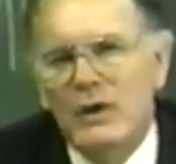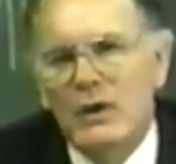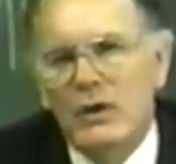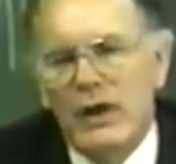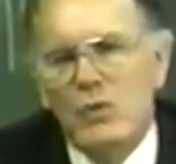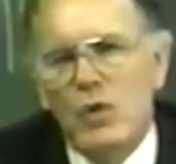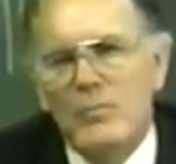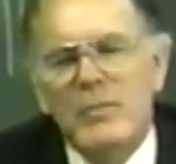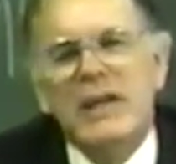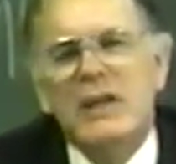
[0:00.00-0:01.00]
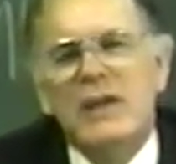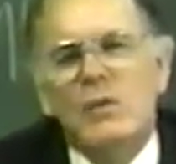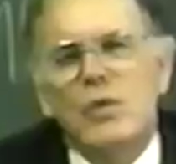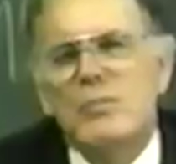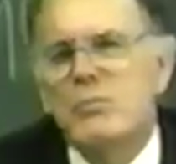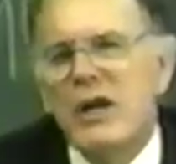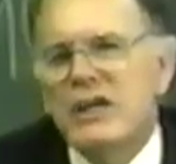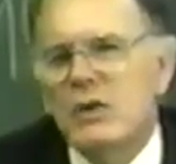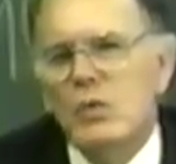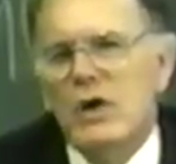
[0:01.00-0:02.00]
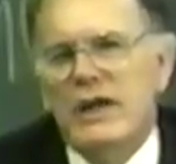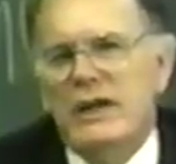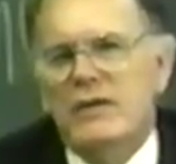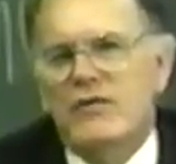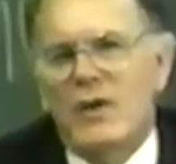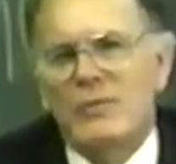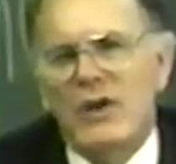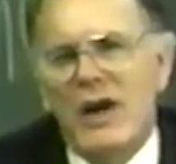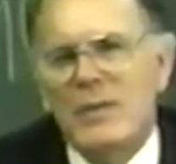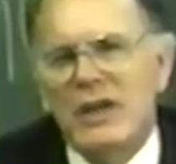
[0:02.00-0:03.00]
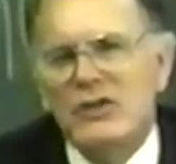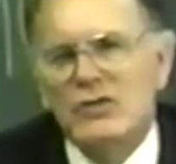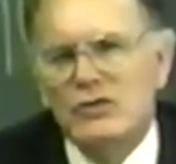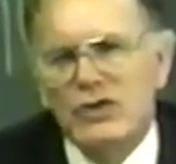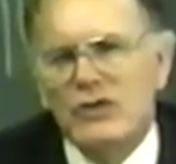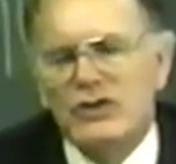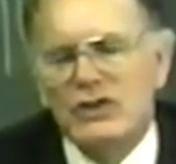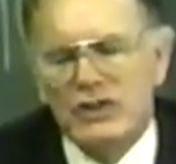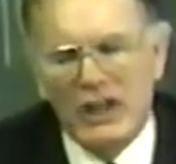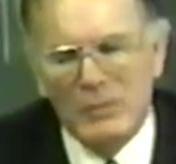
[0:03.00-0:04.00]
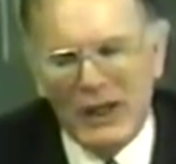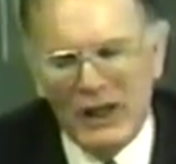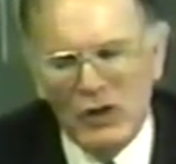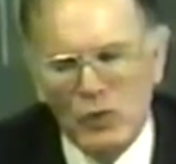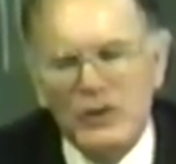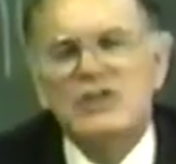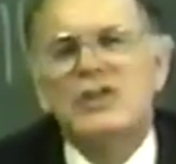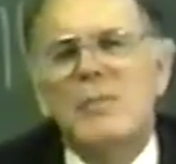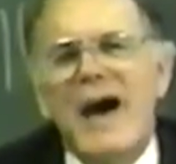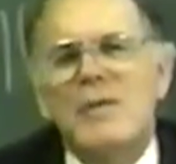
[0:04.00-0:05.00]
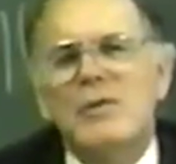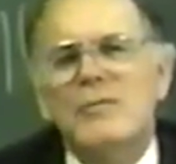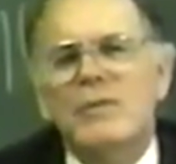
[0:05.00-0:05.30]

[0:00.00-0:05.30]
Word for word: there were men that were breaking away from denominational churches. They'd begin to read the Bible.